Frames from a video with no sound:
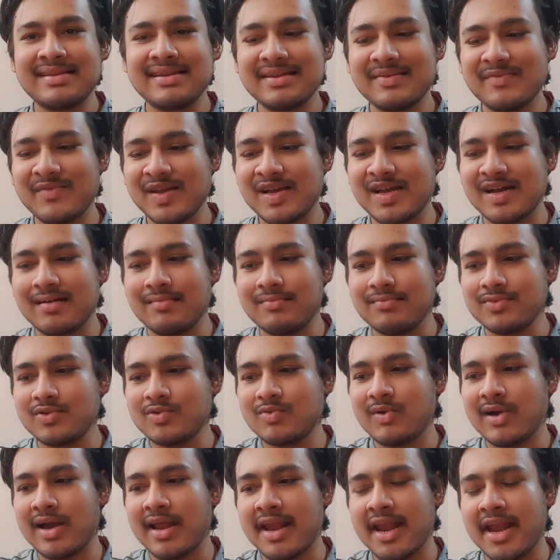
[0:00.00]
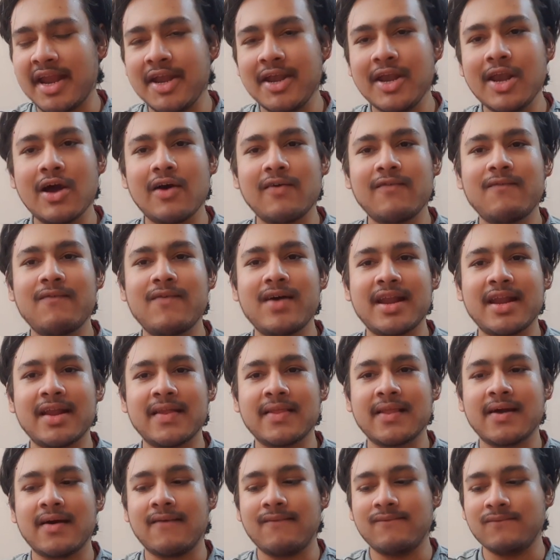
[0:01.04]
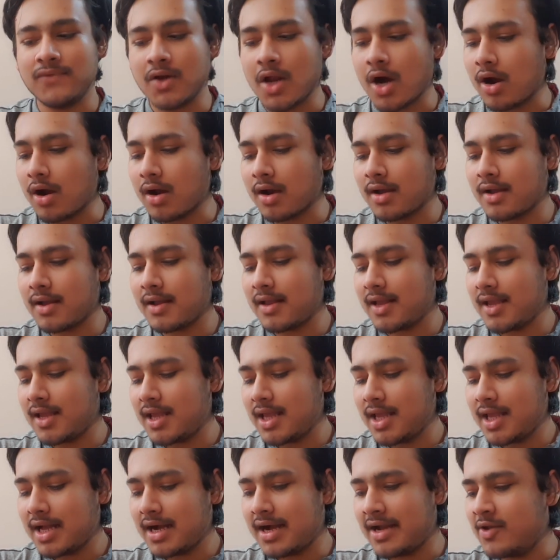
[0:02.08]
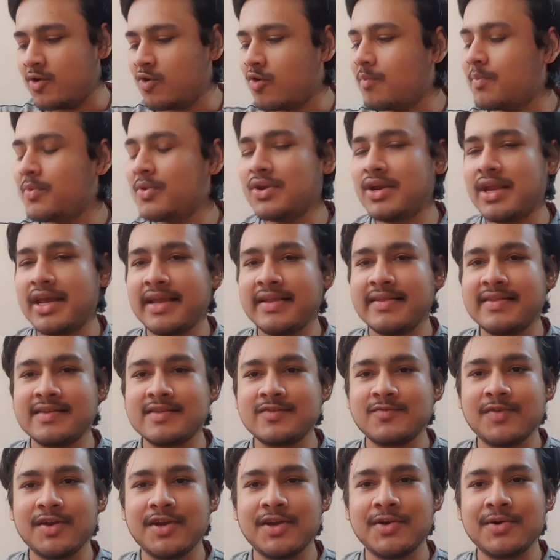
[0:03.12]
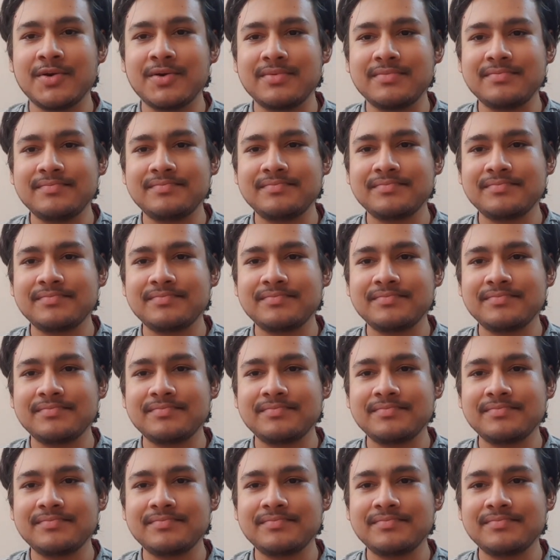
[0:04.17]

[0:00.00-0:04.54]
we come to an end of another vlog. I hope you like this video.